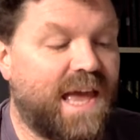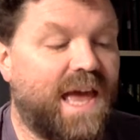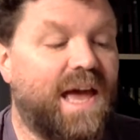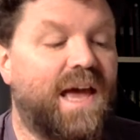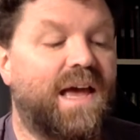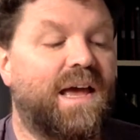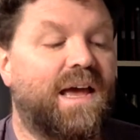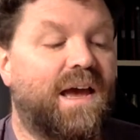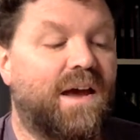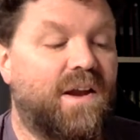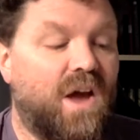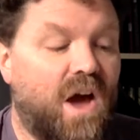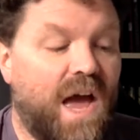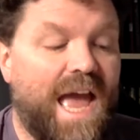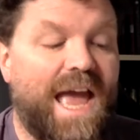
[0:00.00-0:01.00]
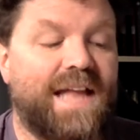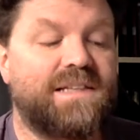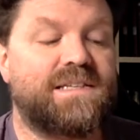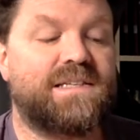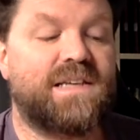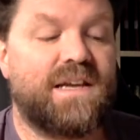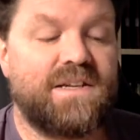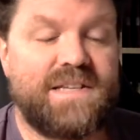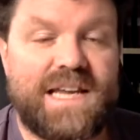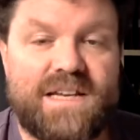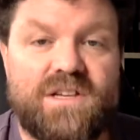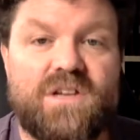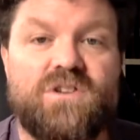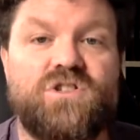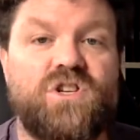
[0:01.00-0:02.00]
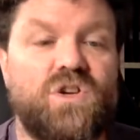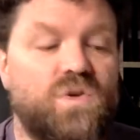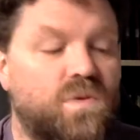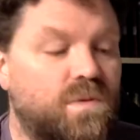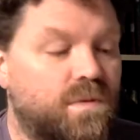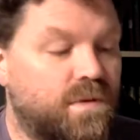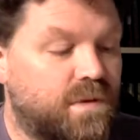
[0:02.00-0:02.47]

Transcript: air, and her heads did too.